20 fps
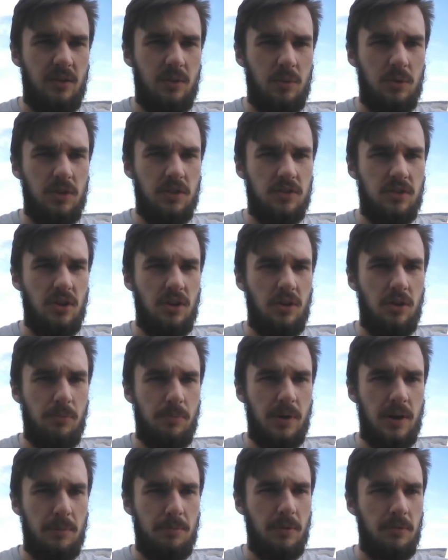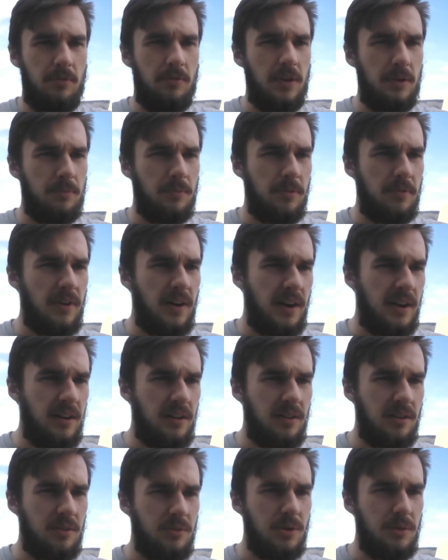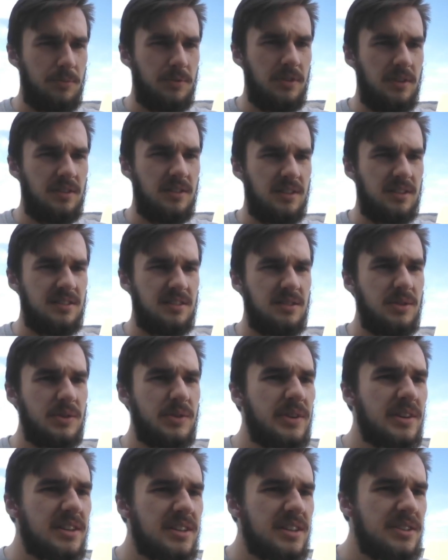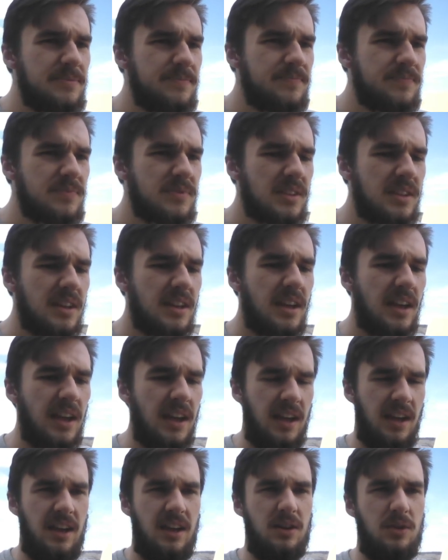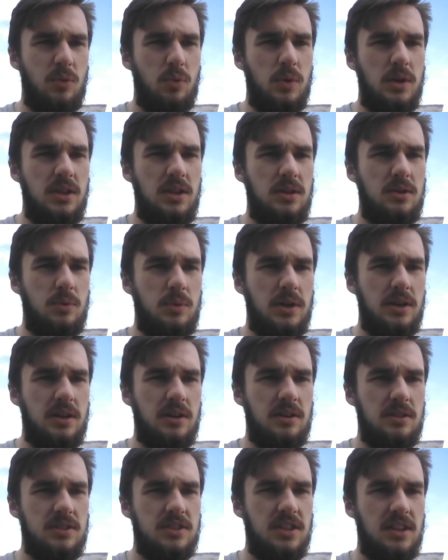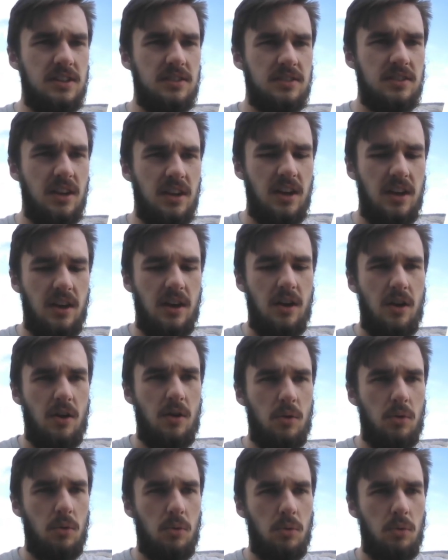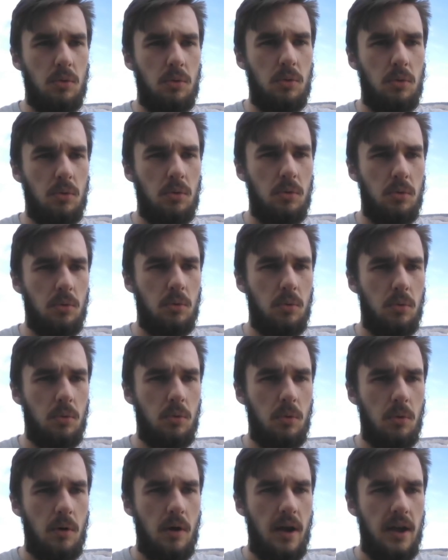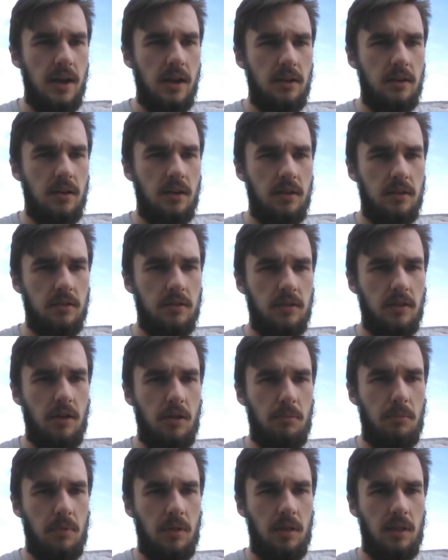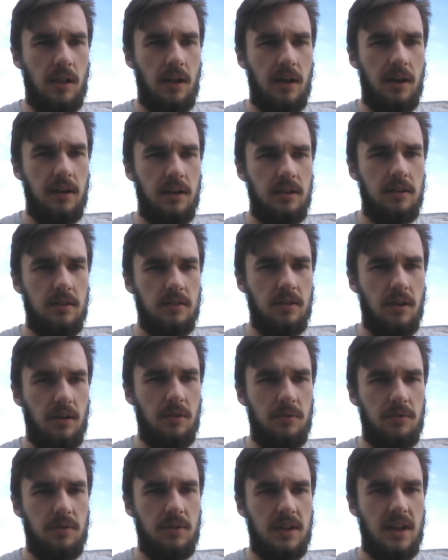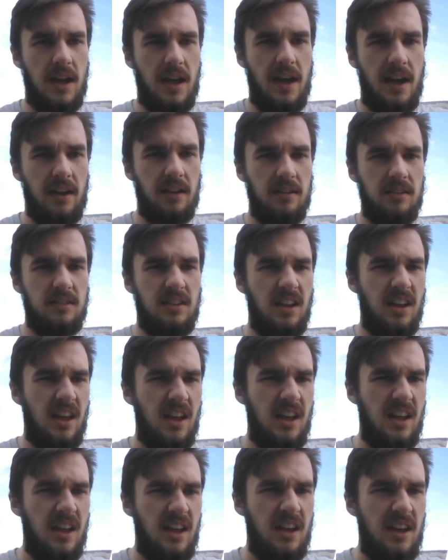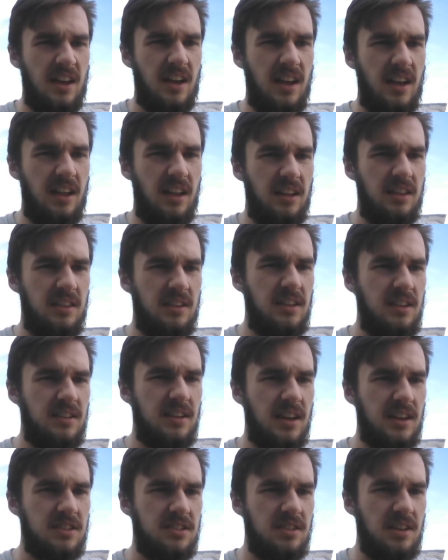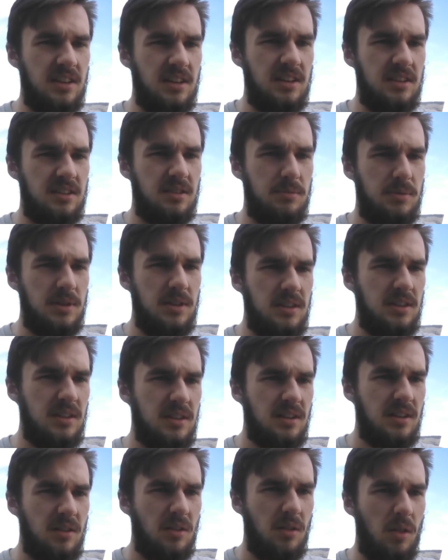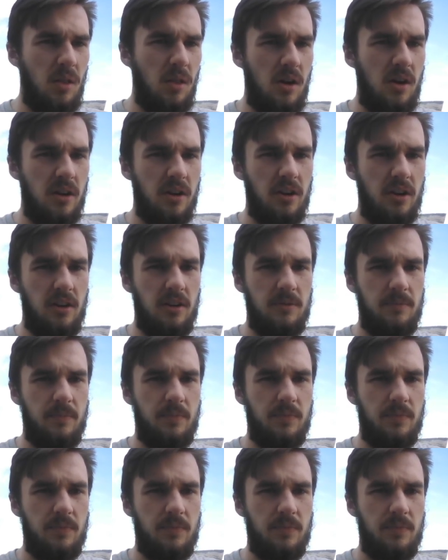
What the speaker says: We'll just open up a Vim file. Whoopsies, that's not what we want to do. And we will just write some lines of text, and these actually need to be longer.